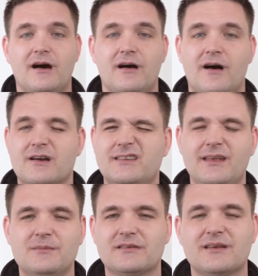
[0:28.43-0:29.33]
Our
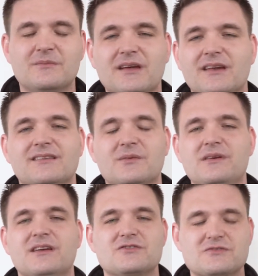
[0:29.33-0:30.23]
team is committed to
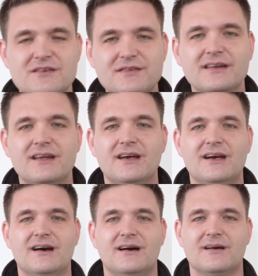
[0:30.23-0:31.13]
being driven.
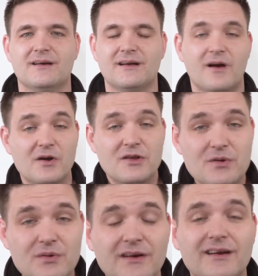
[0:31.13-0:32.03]
Are
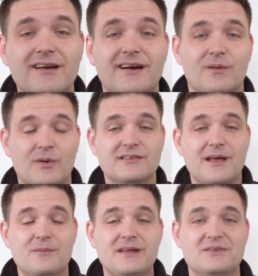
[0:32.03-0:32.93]
you? What does
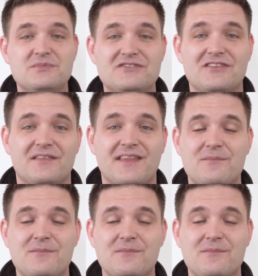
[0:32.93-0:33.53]
that mean to be driven?